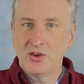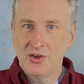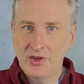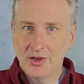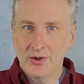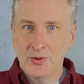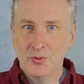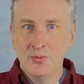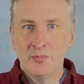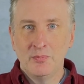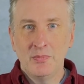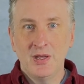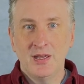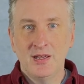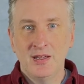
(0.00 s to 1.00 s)
Do,
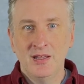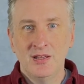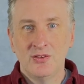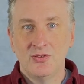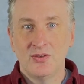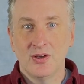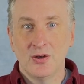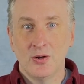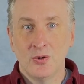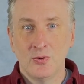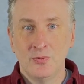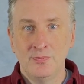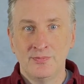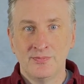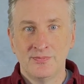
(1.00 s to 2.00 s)
mi,
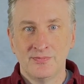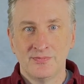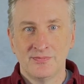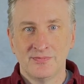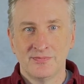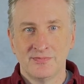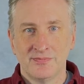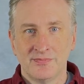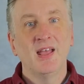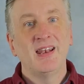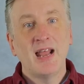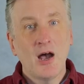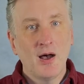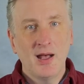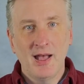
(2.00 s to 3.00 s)
do.
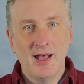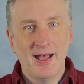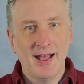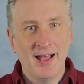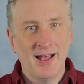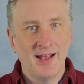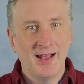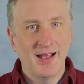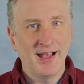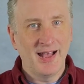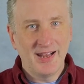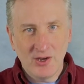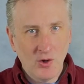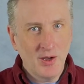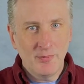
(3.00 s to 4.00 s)
Now, I
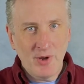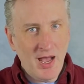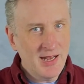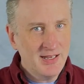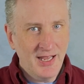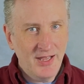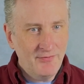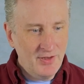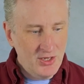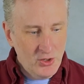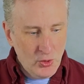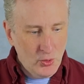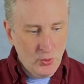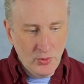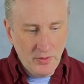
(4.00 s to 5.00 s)
know I'm not giving
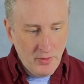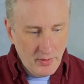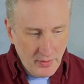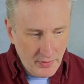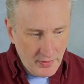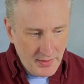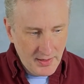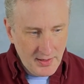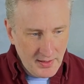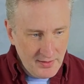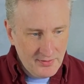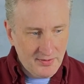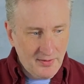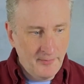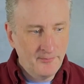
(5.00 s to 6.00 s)
you
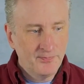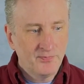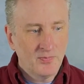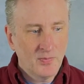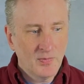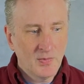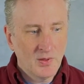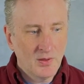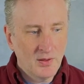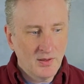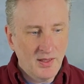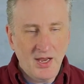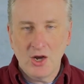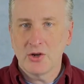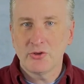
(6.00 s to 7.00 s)
these
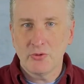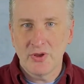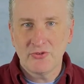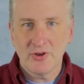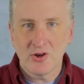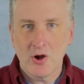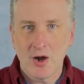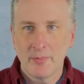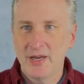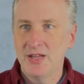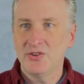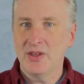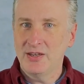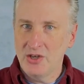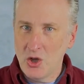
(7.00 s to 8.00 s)
characteristic harmonies
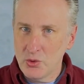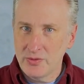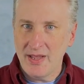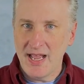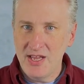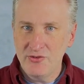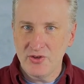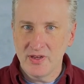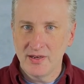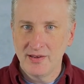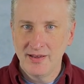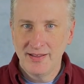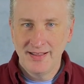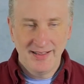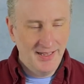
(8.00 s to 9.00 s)
in
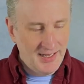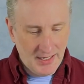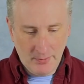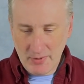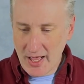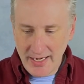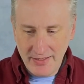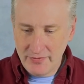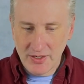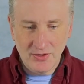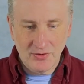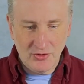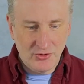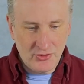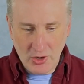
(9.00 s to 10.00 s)
notation. And I'm not even
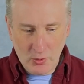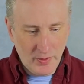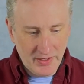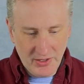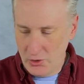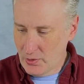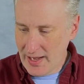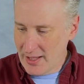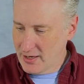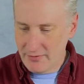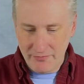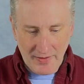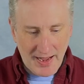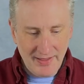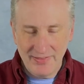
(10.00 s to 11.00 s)
showing how to
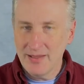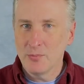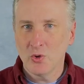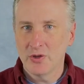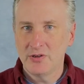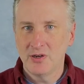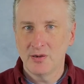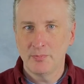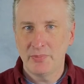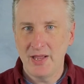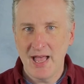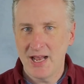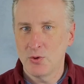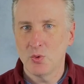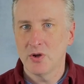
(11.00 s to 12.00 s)
find them on your
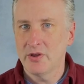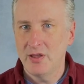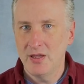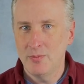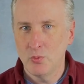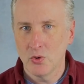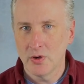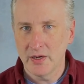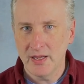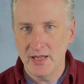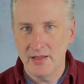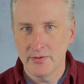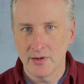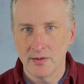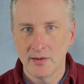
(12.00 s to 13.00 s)
piano or keyboard
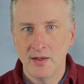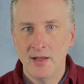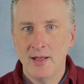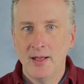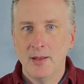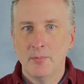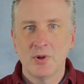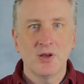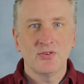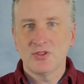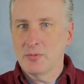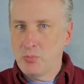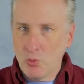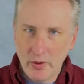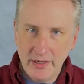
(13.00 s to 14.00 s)
either, because the
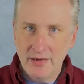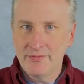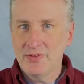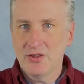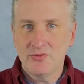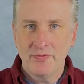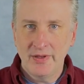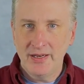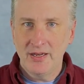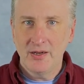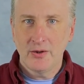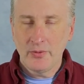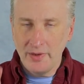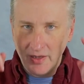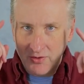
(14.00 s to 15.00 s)
point of this
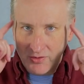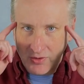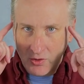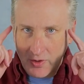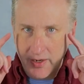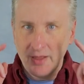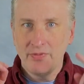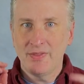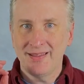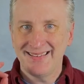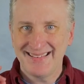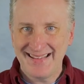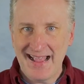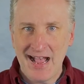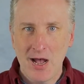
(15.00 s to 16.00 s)
video is learning the
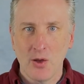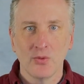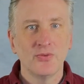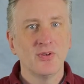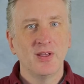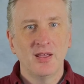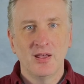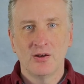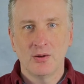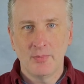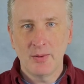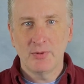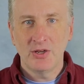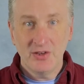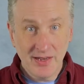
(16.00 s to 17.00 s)
sounds. And
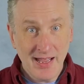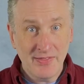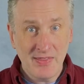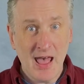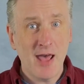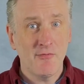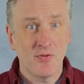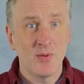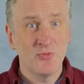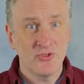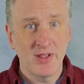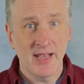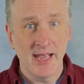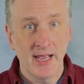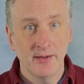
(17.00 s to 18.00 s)
remember, you get that from
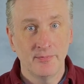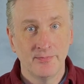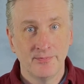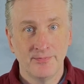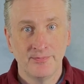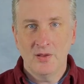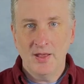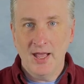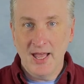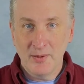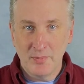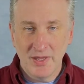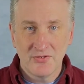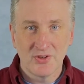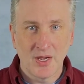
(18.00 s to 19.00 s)
singing. And
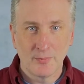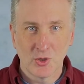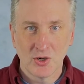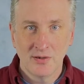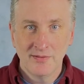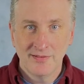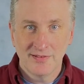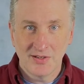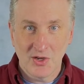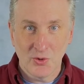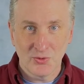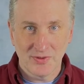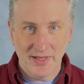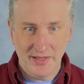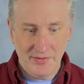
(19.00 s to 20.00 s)
Midsummer
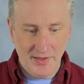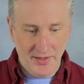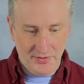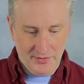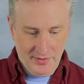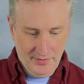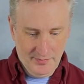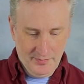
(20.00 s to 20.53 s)
goes like this.